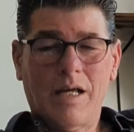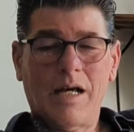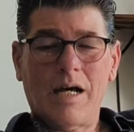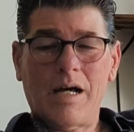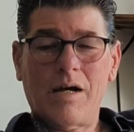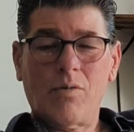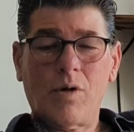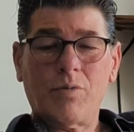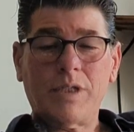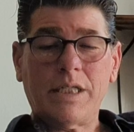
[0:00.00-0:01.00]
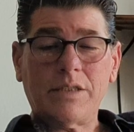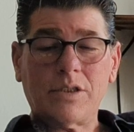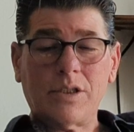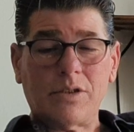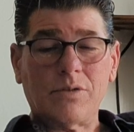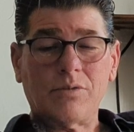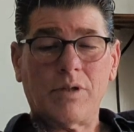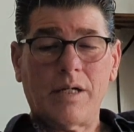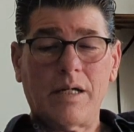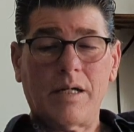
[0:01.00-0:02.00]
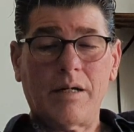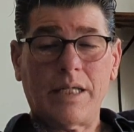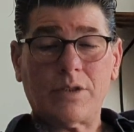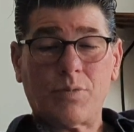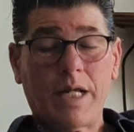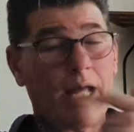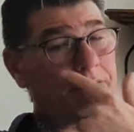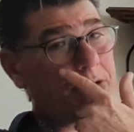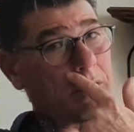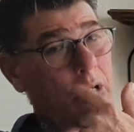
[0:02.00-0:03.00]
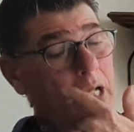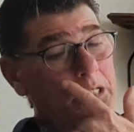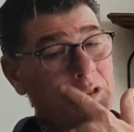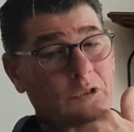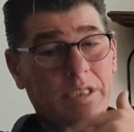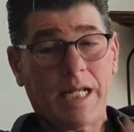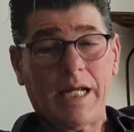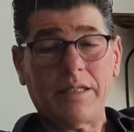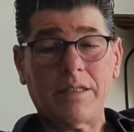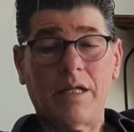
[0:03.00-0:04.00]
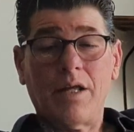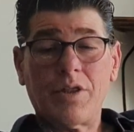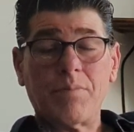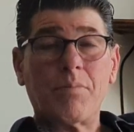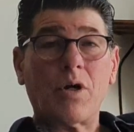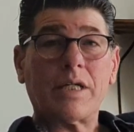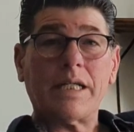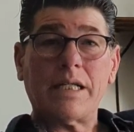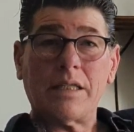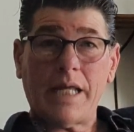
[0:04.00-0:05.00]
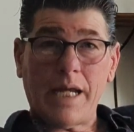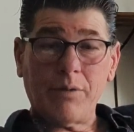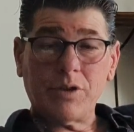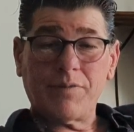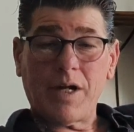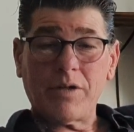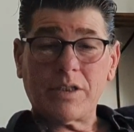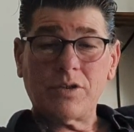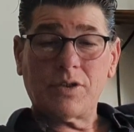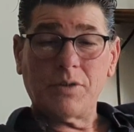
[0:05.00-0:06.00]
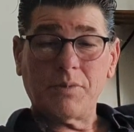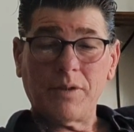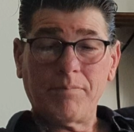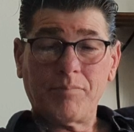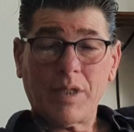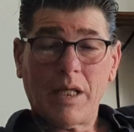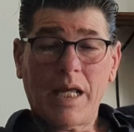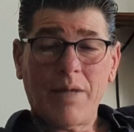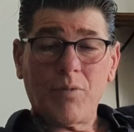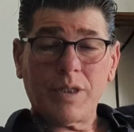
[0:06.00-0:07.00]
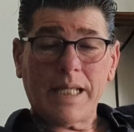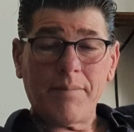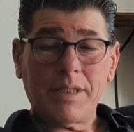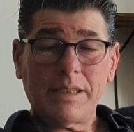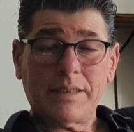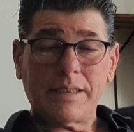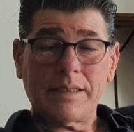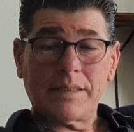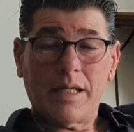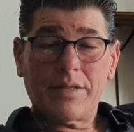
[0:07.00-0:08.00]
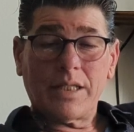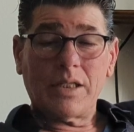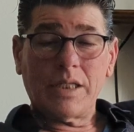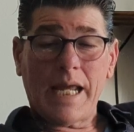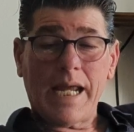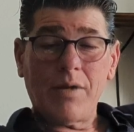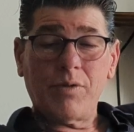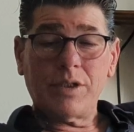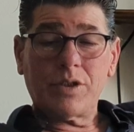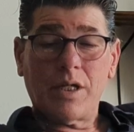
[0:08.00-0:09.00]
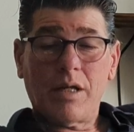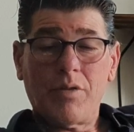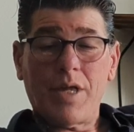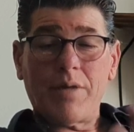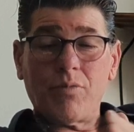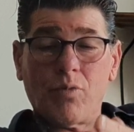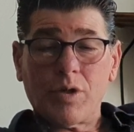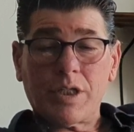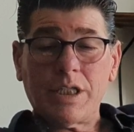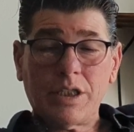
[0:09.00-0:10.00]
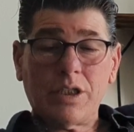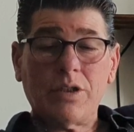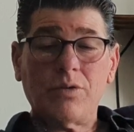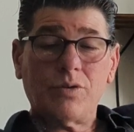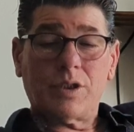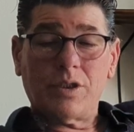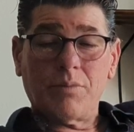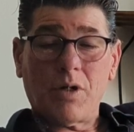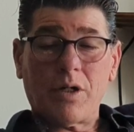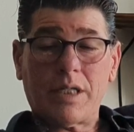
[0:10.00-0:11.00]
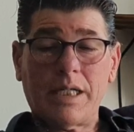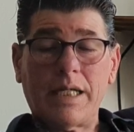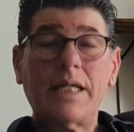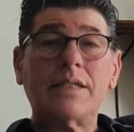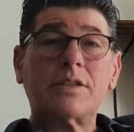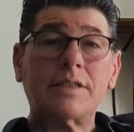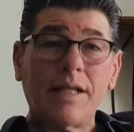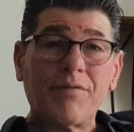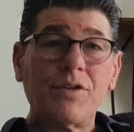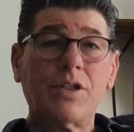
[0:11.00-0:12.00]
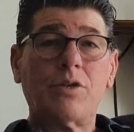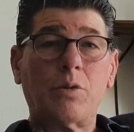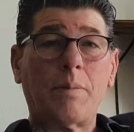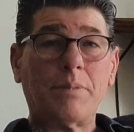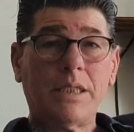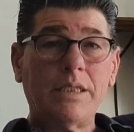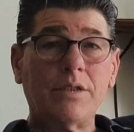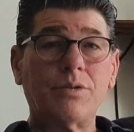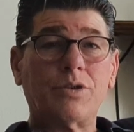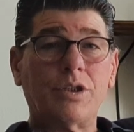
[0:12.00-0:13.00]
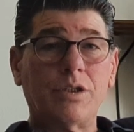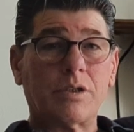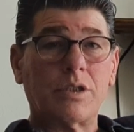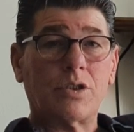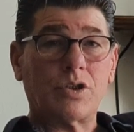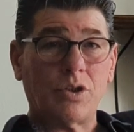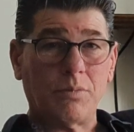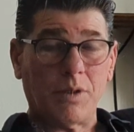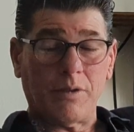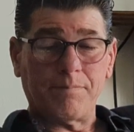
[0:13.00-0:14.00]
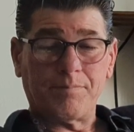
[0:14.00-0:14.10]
What we need to do is we have to understand the marketing language of our consumer. And what that means is the language that we're going to use in your marketing is definitely going to appeal to your consumer.